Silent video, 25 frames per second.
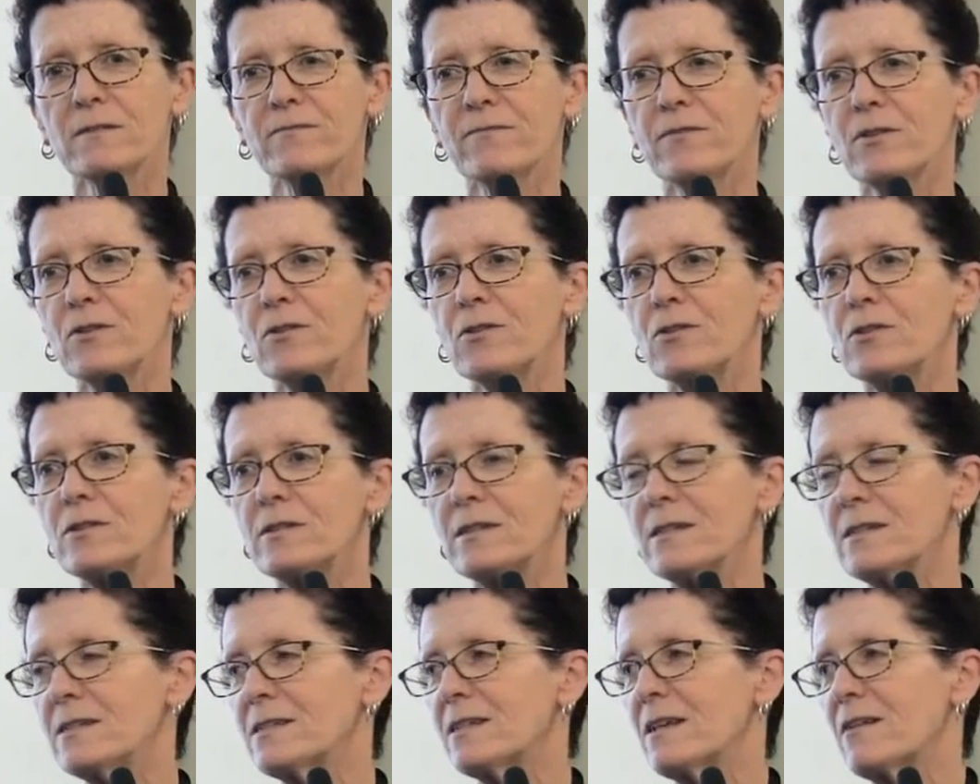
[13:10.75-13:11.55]
and for
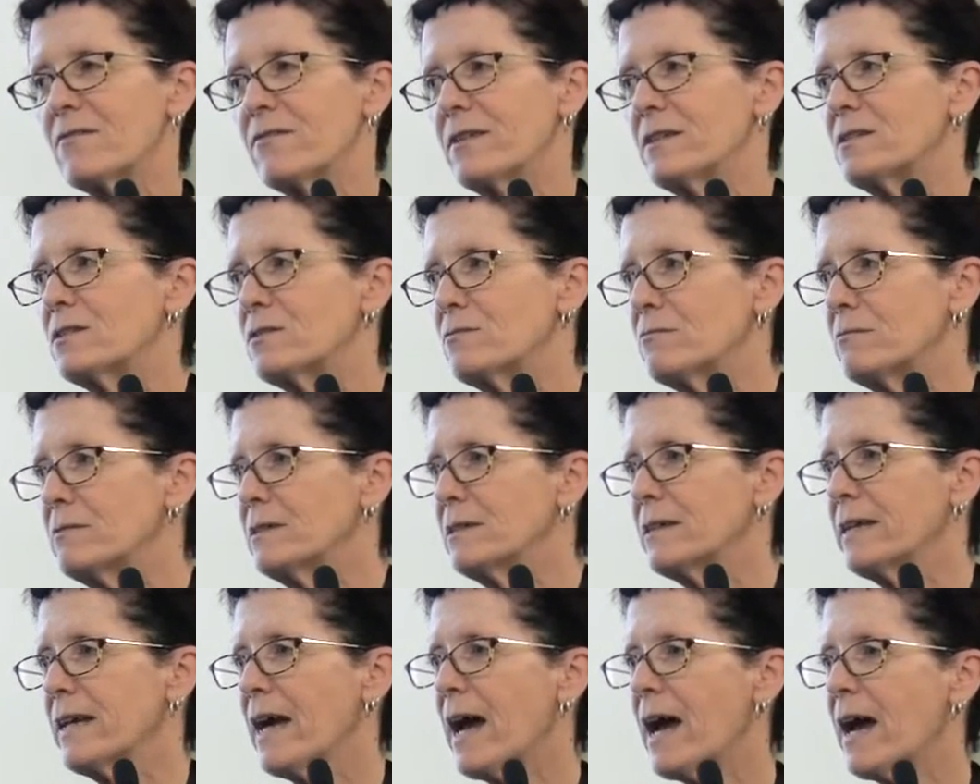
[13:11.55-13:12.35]
nursing staff that's a
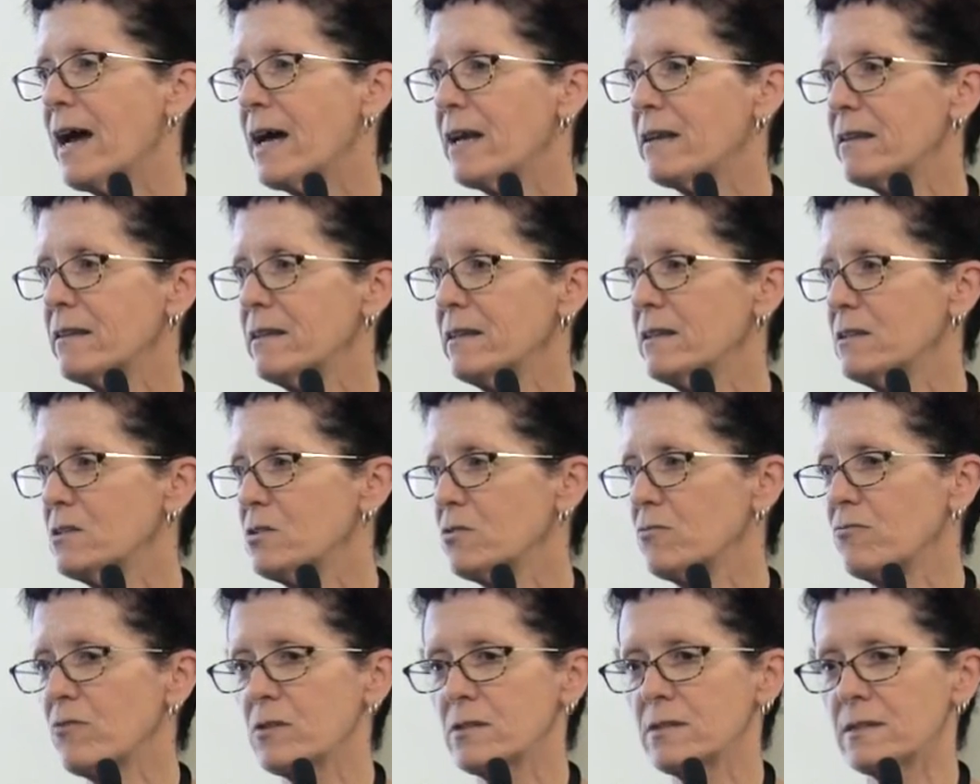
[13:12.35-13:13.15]
really hard thing
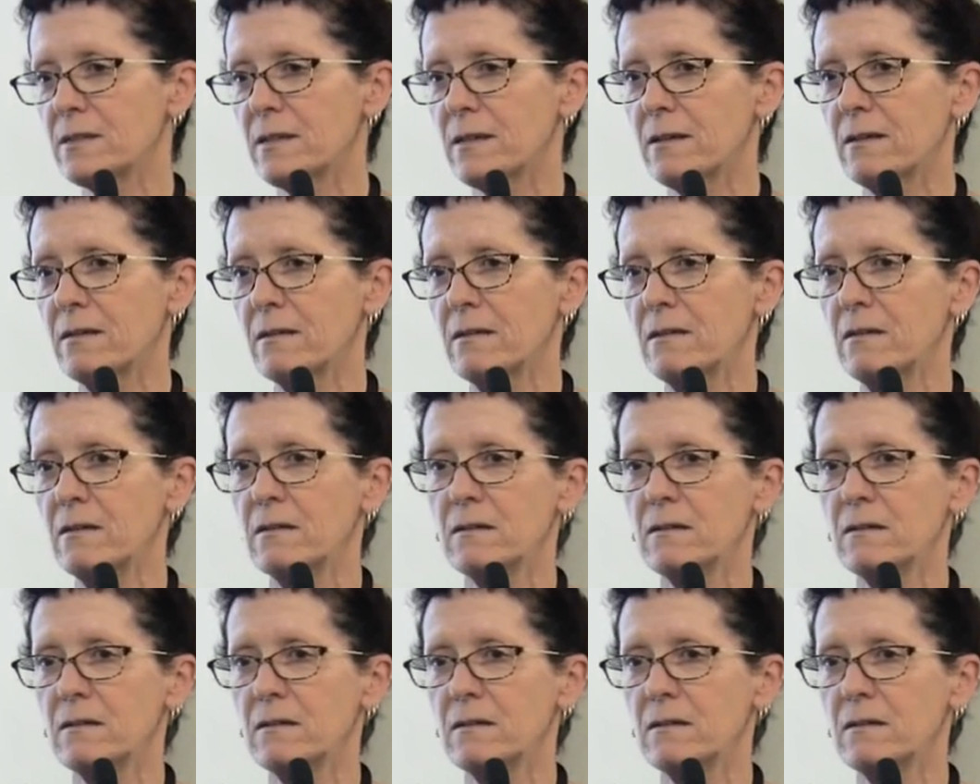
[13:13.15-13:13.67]
to roster,